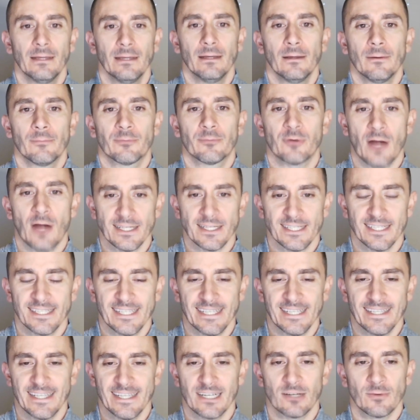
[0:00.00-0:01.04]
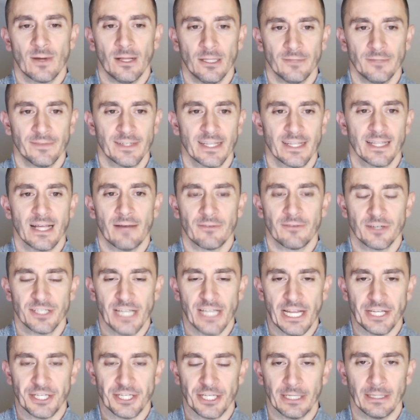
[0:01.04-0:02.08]
processes that are relevant to the
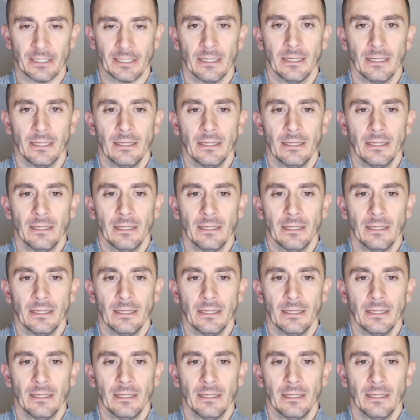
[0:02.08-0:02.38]
conversation.